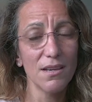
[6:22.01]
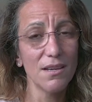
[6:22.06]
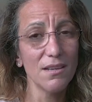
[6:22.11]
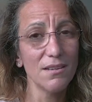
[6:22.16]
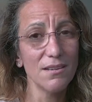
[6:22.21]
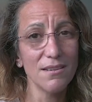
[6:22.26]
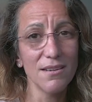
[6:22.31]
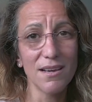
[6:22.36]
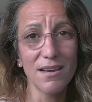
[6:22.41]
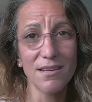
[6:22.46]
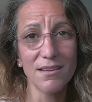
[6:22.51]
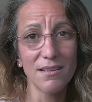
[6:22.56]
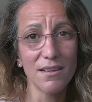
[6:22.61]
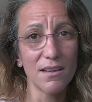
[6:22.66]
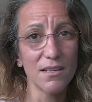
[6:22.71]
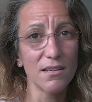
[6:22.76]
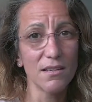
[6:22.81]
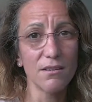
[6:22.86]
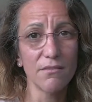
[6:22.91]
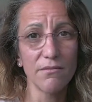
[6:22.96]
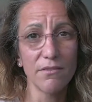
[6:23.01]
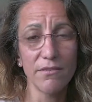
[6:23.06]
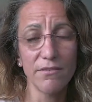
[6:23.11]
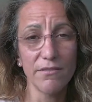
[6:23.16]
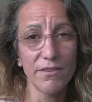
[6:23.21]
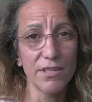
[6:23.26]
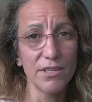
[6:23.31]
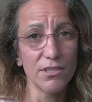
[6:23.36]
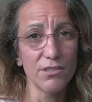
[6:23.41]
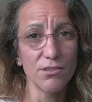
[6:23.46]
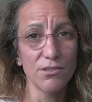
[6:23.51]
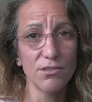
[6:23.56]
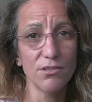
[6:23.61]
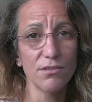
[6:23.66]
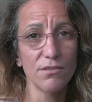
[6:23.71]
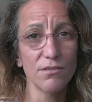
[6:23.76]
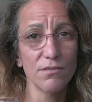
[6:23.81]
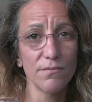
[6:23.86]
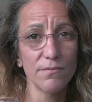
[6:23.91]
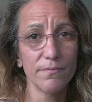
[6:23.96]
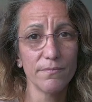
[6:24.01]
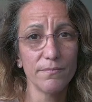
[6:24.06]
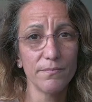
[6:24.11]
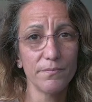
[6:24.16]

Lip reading: and not out of revenge.